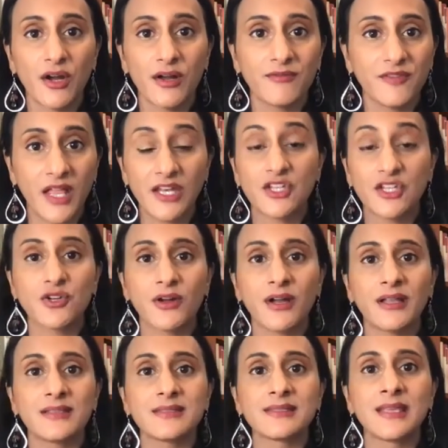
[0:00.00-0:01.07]
flood
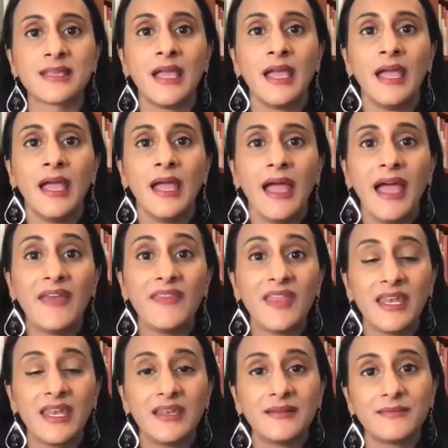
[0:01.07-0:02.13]
insurance. And
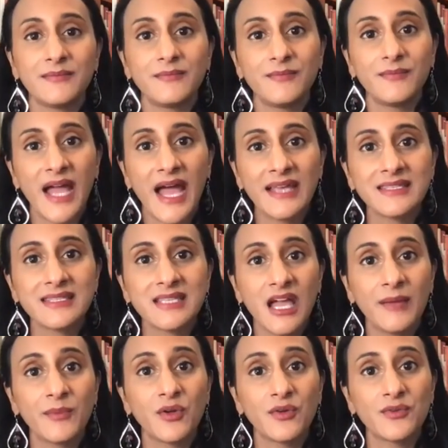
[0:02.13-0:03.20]
then as
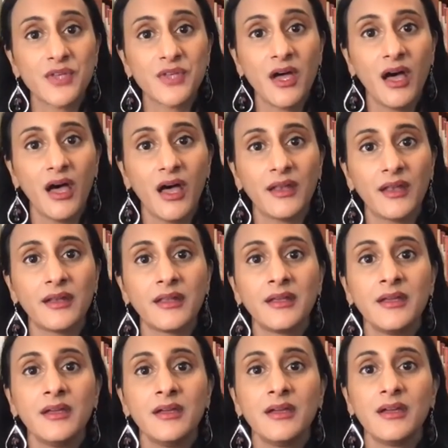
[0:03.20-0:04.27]
time goes on,
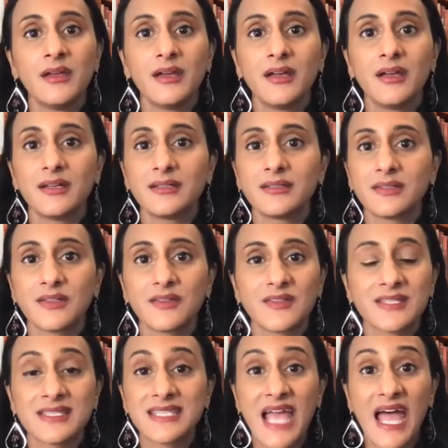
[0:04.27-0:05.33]
uh,
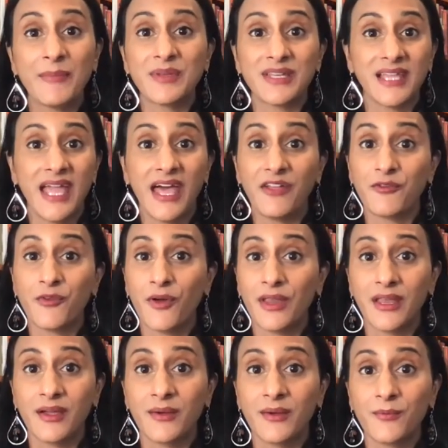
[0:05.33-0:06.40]
this has happened in
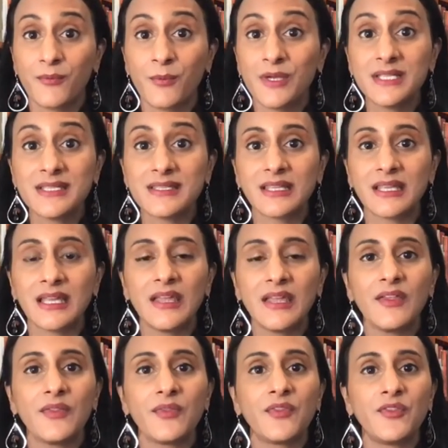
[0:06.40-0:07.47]
California
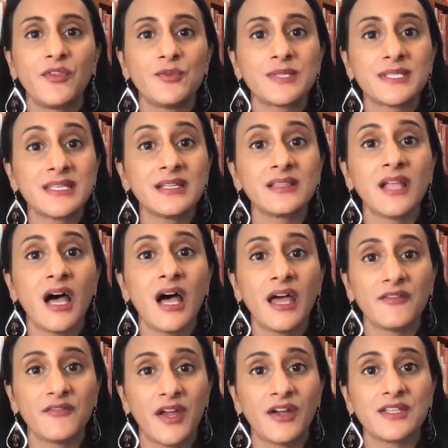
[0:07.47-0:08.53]
recently. You see a lot
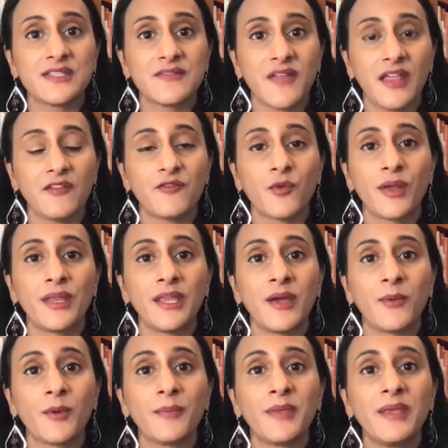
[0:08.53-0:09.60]
of areas of California
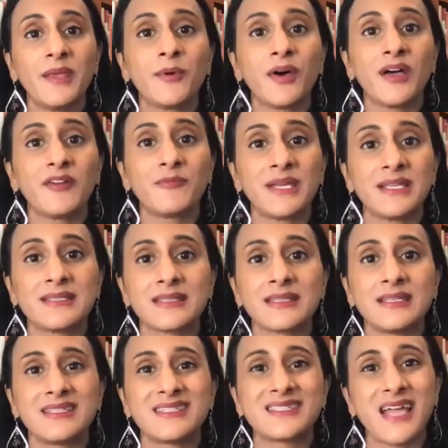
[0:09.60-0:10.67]
where people have
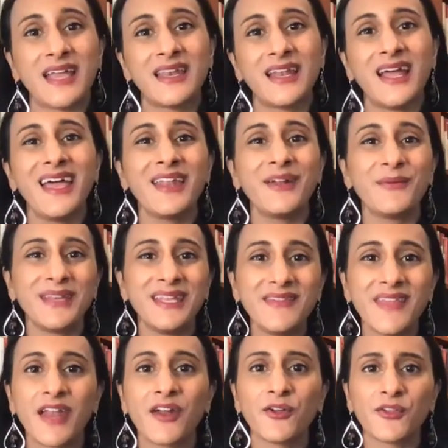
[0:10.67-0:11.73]
basically decided, I don't need
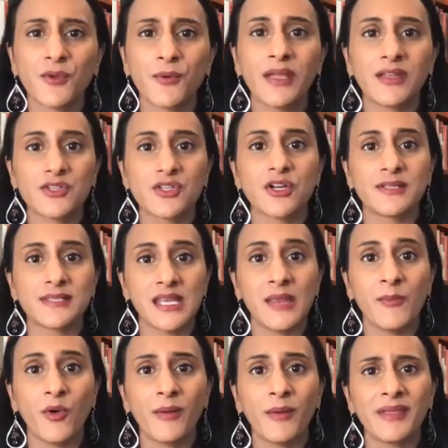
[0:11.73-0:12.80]
that earthquake insurance
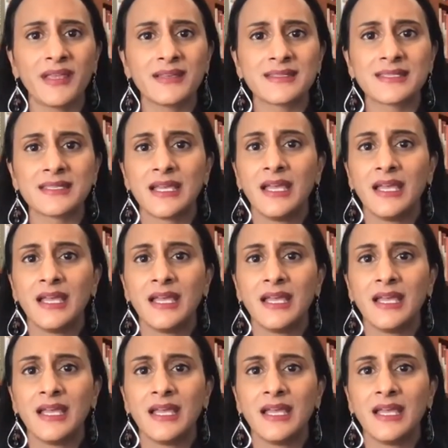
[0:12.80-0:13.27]
anymore because,